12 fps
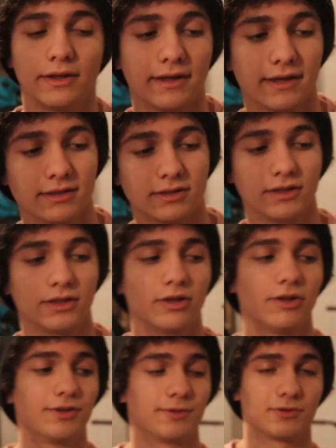thanks to
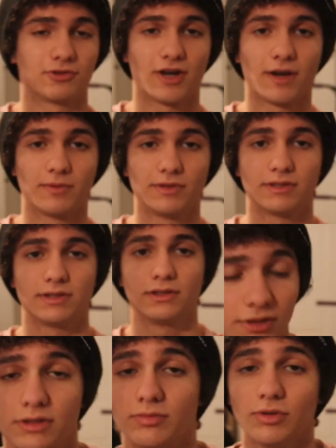all the subscribers.
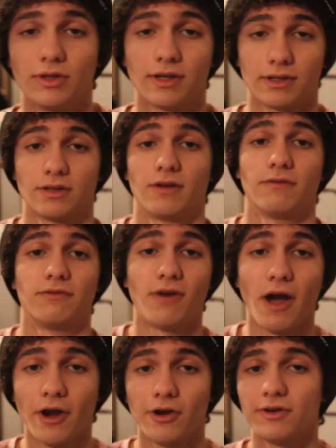His music is on
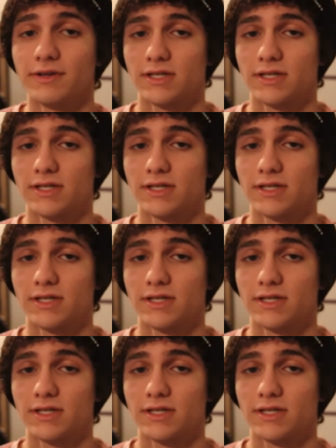fire,